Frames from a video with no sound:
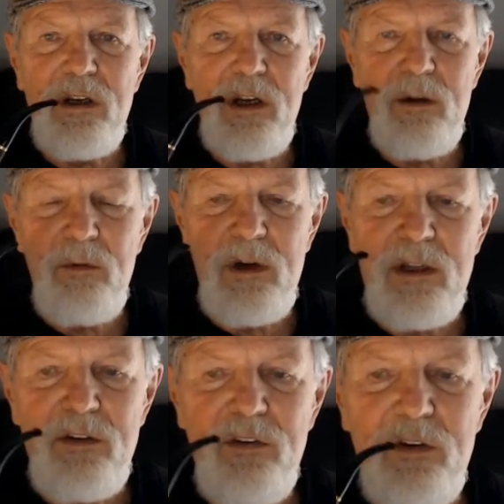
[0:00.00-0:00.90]
Anyway,
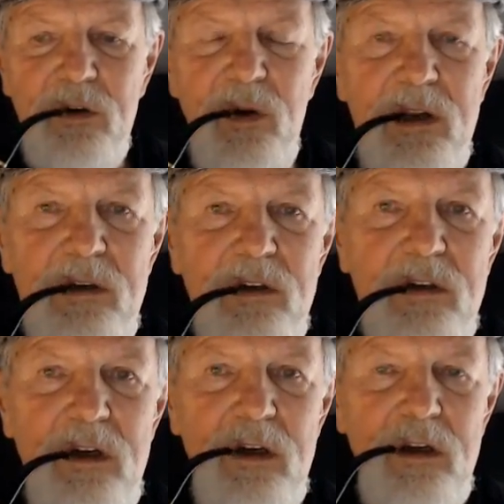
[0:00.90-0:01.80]
this is a great
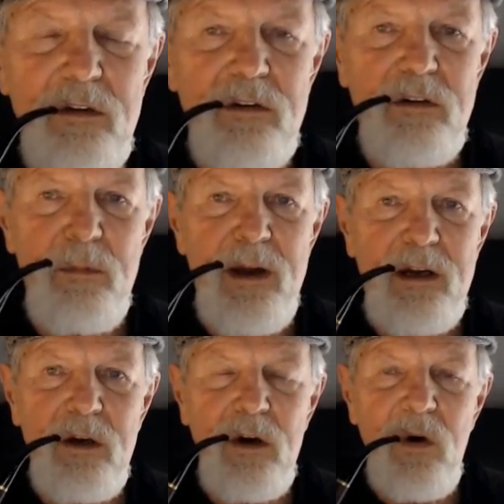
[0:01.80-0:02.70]

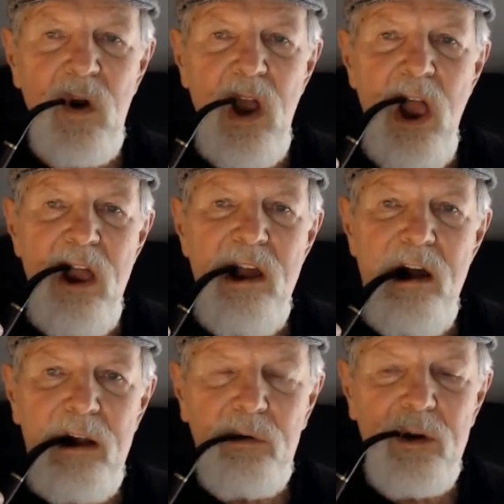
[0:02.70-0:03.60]
tobacco.
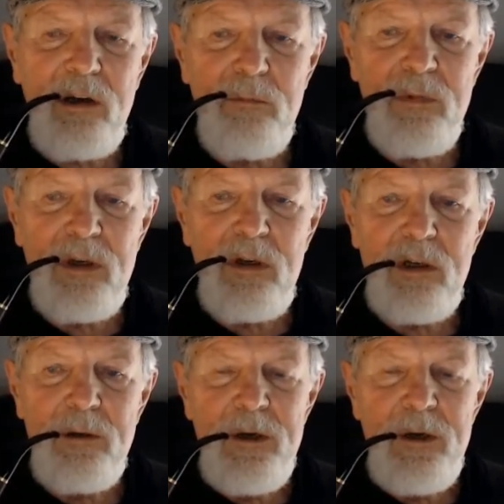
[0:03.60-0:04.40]
I'd recommend it.